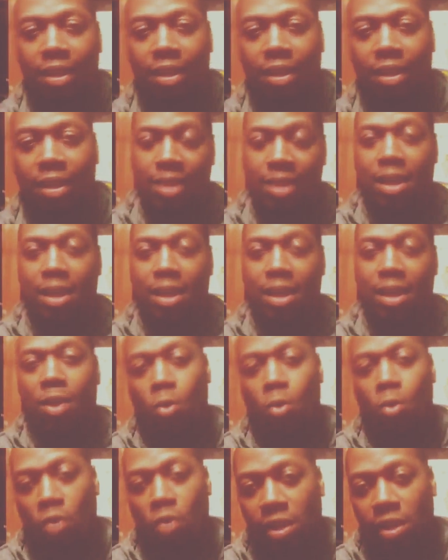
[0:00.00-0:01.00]
get that
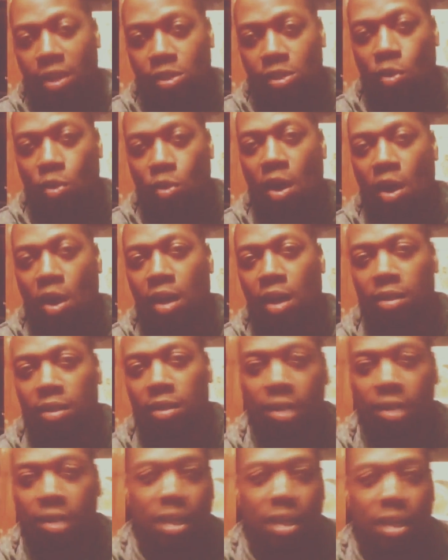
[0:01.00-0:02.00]
whole hit squad
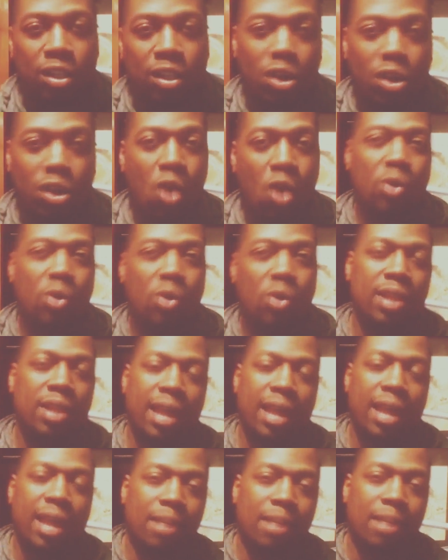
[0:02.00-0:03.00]
going
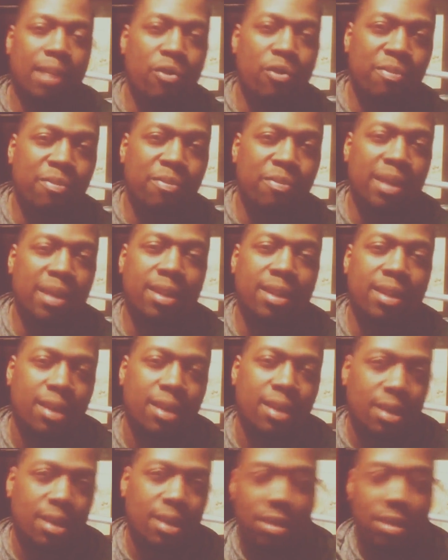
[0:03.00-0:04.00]
like a movement,
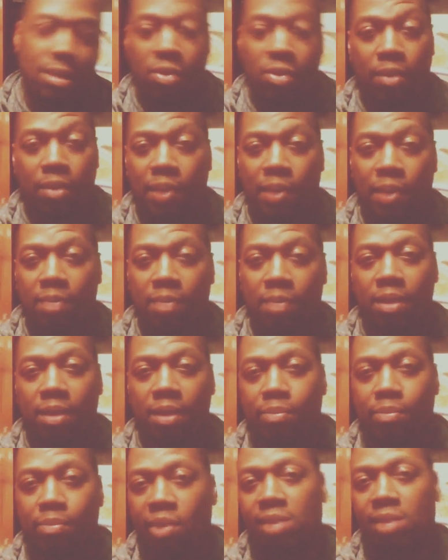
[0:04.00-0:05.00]
you know, EPMD
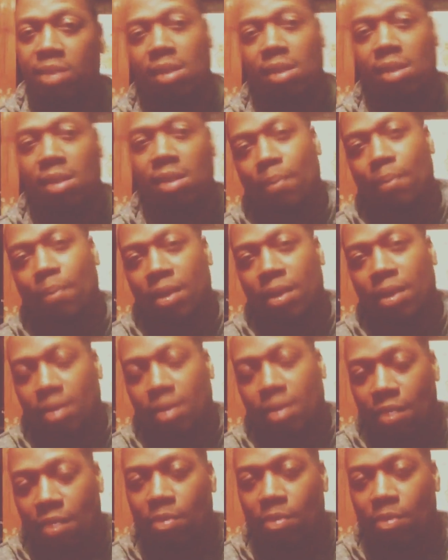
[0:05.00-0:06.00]
breaks up and
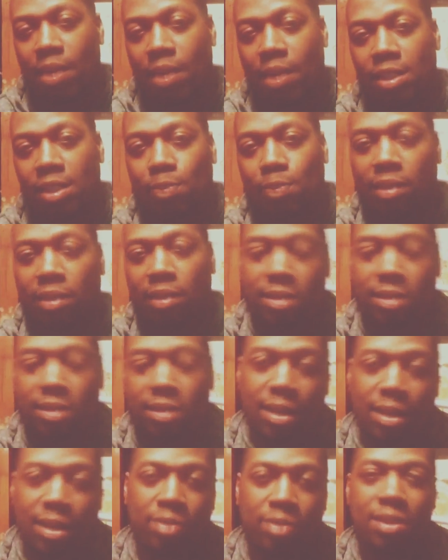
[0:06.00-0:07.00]
everybody splits. And
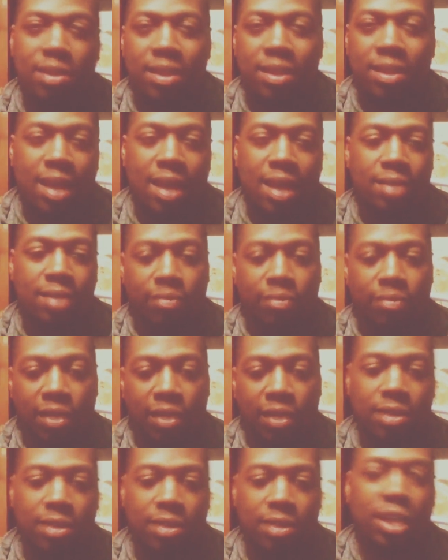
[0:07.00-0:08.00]
like you said, Das
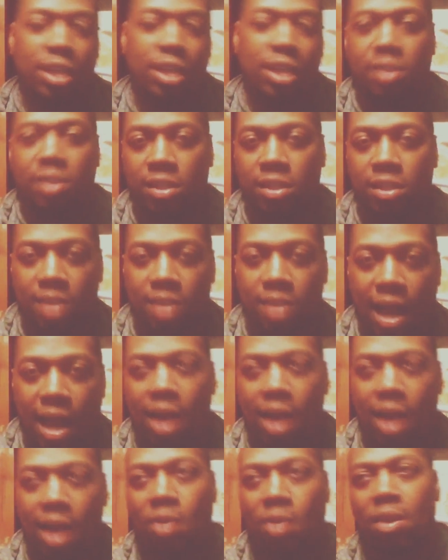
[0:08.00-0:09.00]
Effect changed their
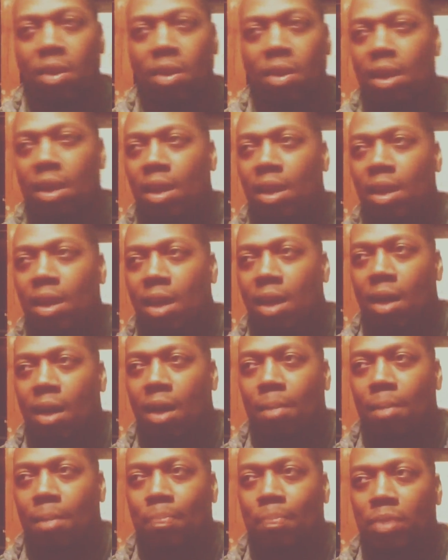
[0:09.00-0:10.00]
style.
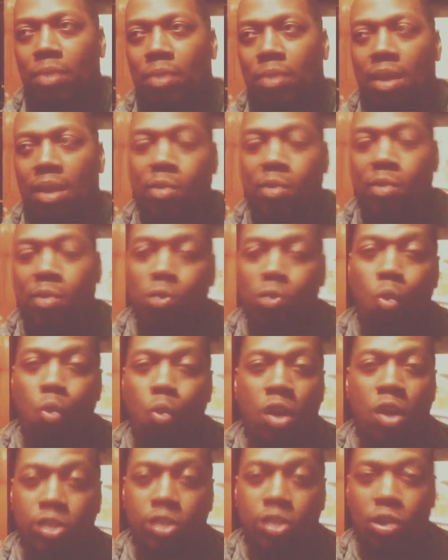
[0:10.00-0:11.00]
There was
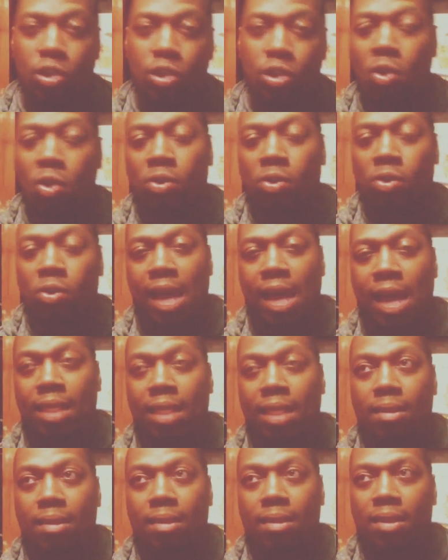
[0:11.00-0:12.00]
one song that
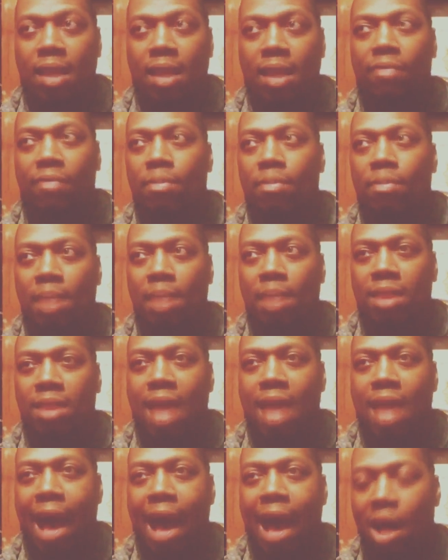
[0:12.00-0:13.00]
never made
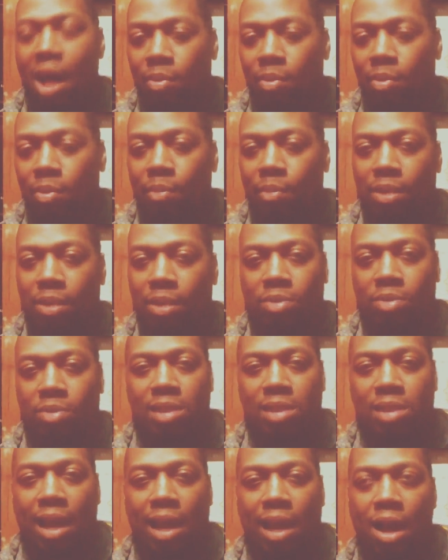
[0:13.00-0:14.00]
the album, but it was
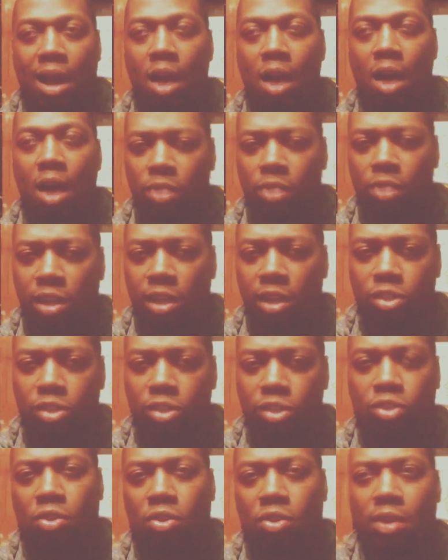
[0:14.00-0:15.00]
like an unreleased
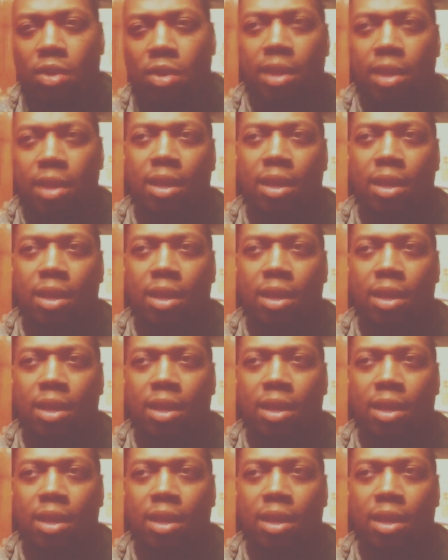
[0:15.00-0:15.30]
joint.